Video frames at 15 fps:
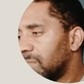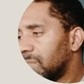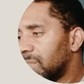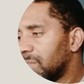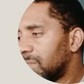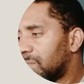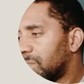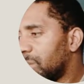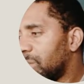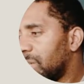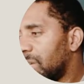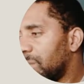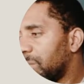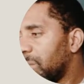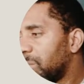So
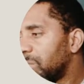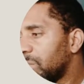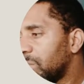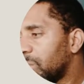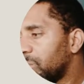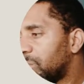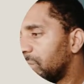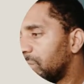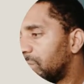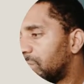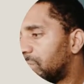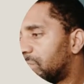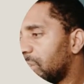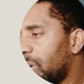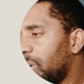if we were to go to
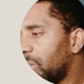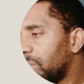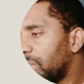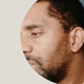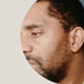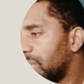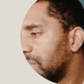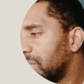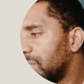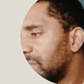short int,